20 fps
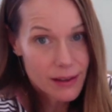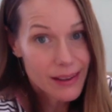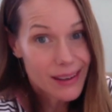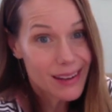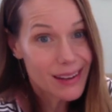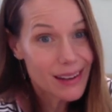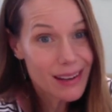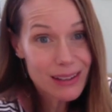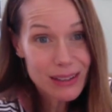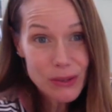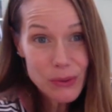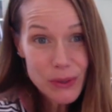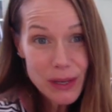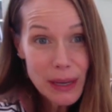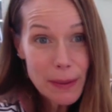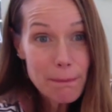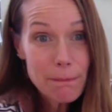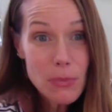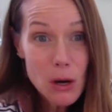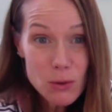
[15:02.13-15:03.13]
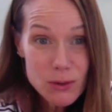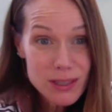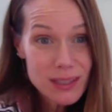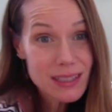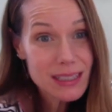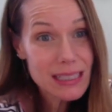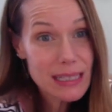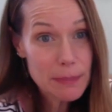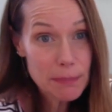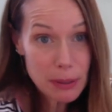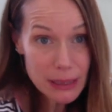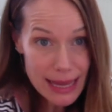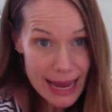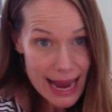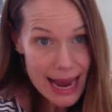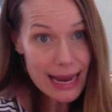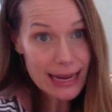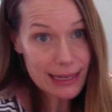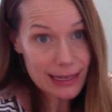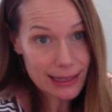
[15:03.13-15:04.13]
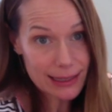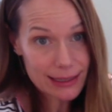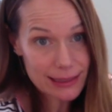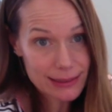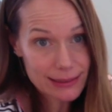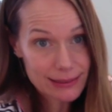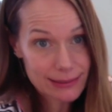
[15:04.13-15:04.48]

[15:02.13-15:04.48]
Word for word: including mostly black.